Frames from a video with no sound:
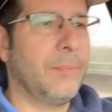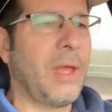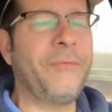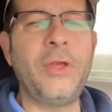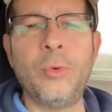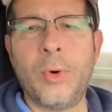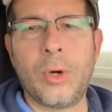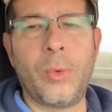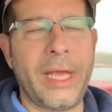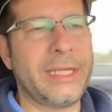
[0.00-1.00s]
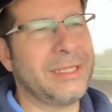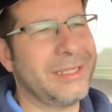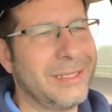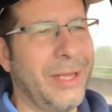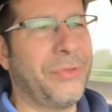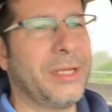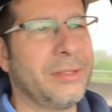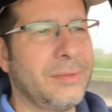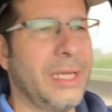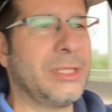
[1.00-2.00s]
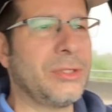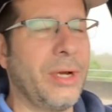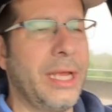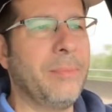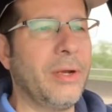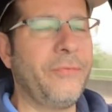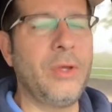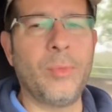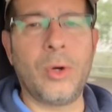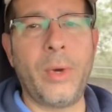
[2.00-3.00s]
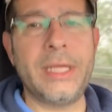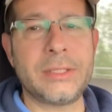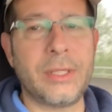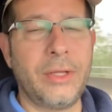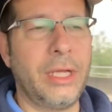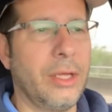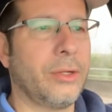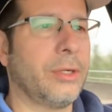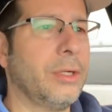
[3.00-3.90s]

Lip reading: a few more weights. It's nothing extreme, but a few more weights than the other